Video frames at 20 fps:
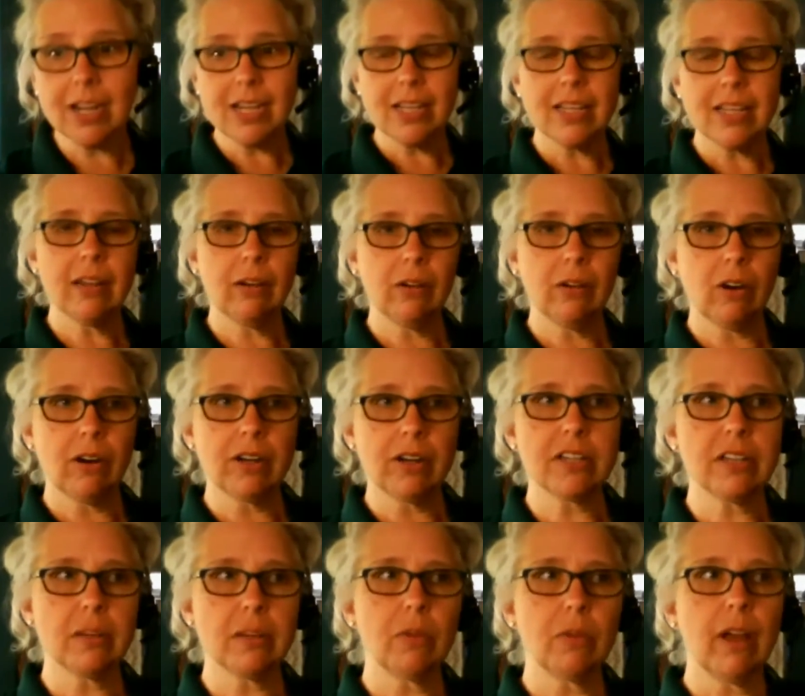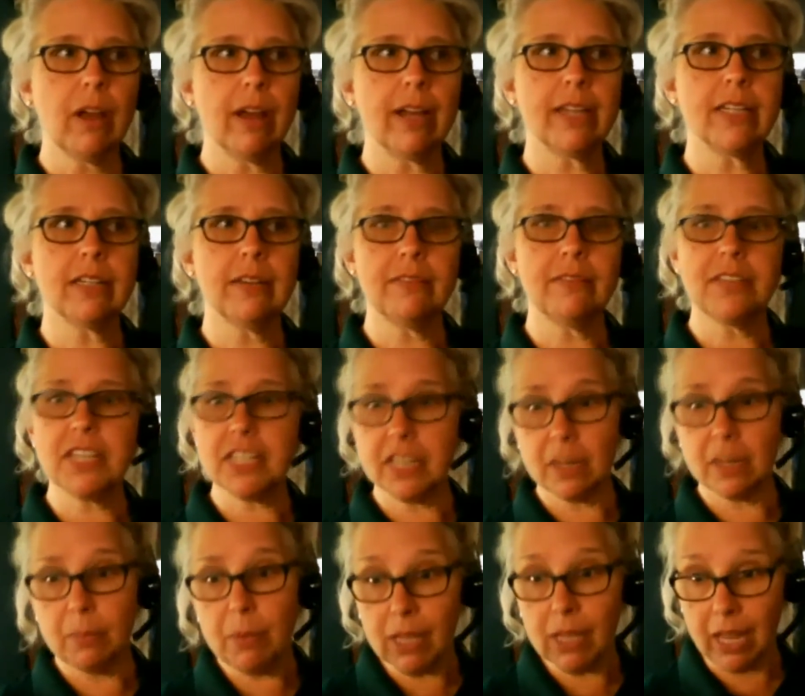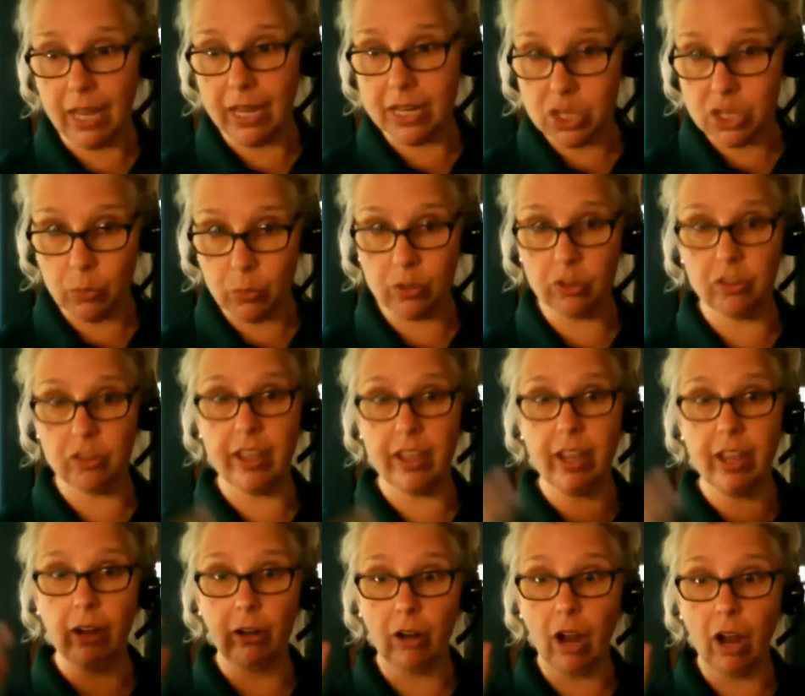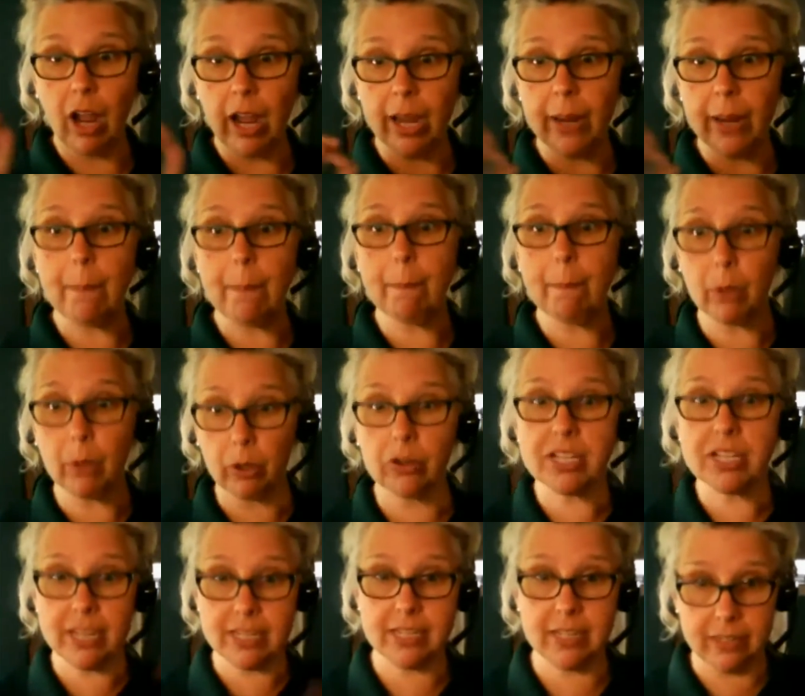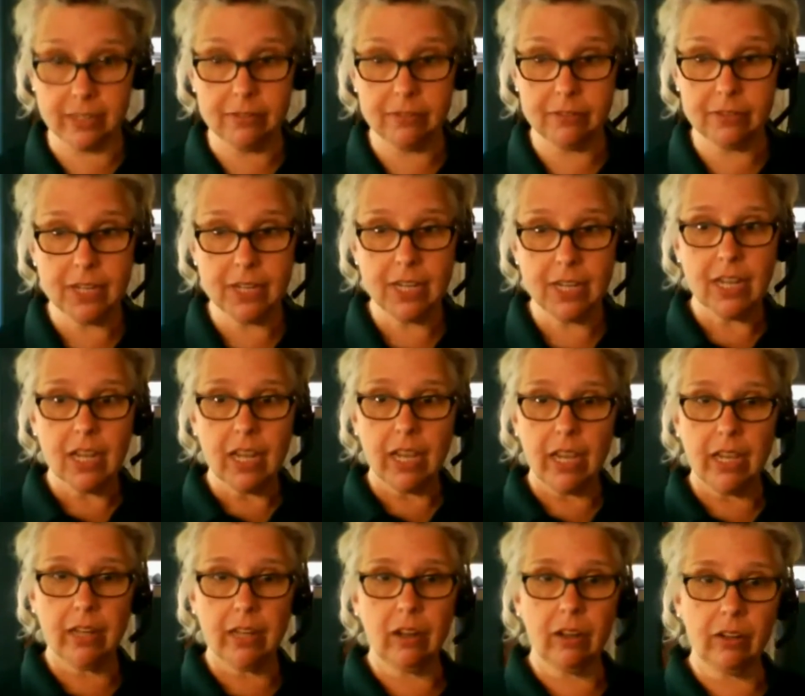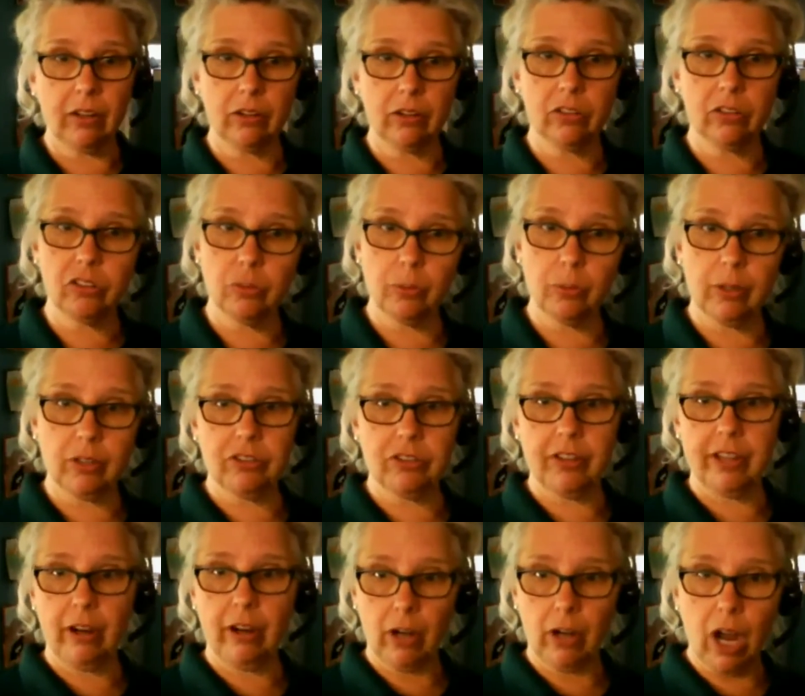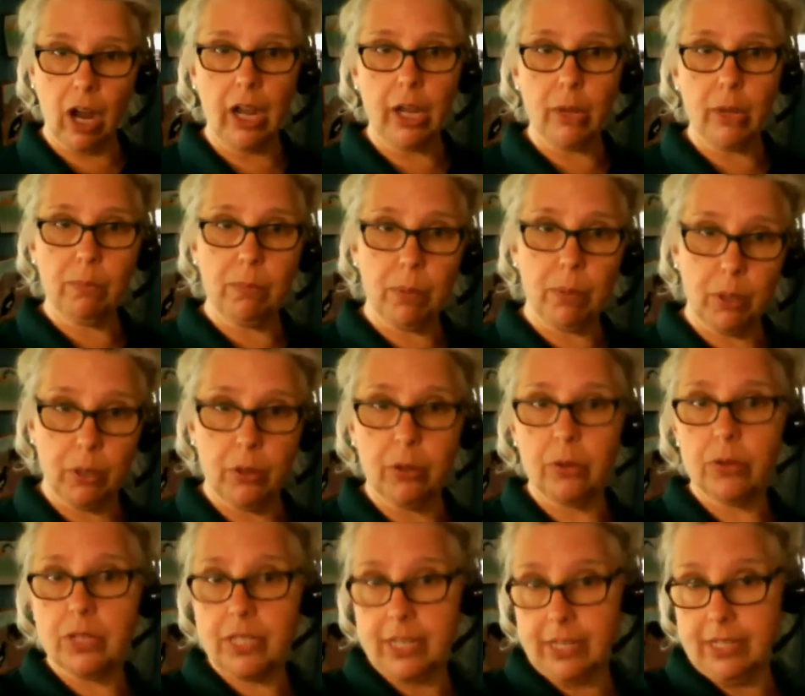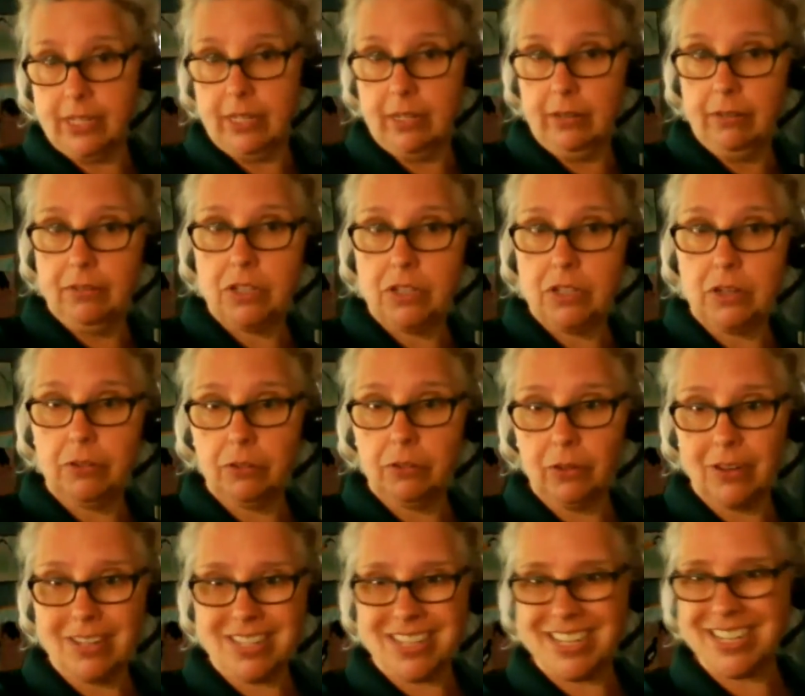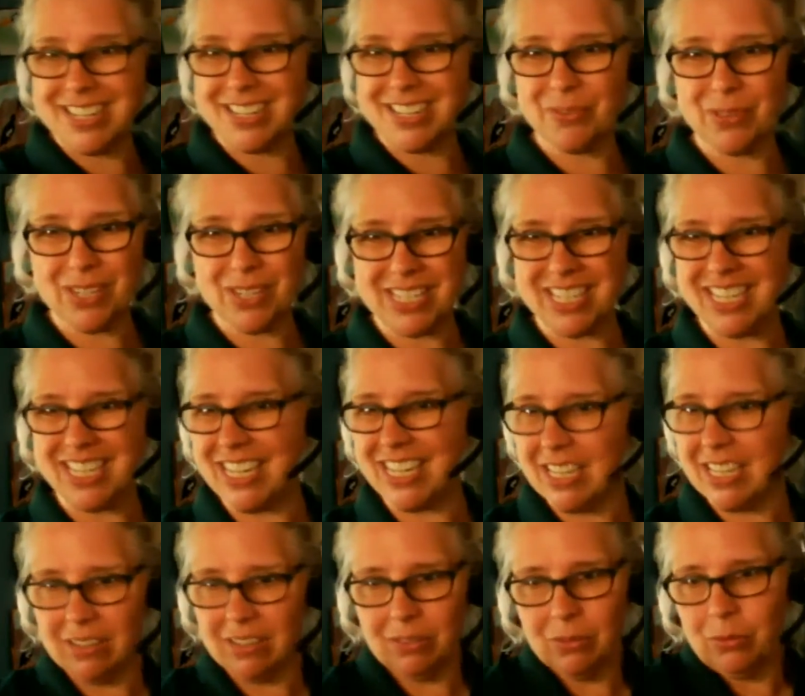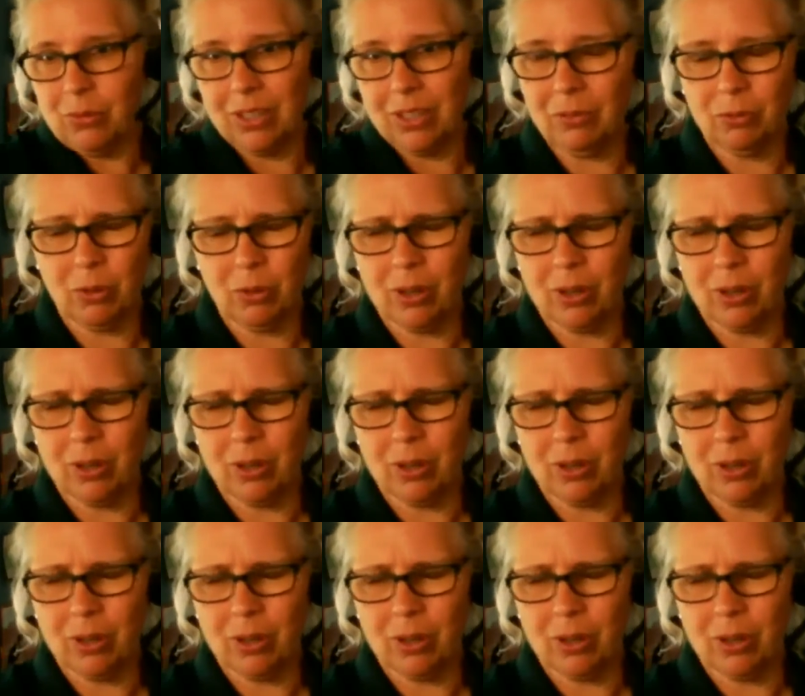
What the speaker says: there are some kinds of stimuli to which they are hypersensitive and others to which they are hyposensitive. So for instance, we see one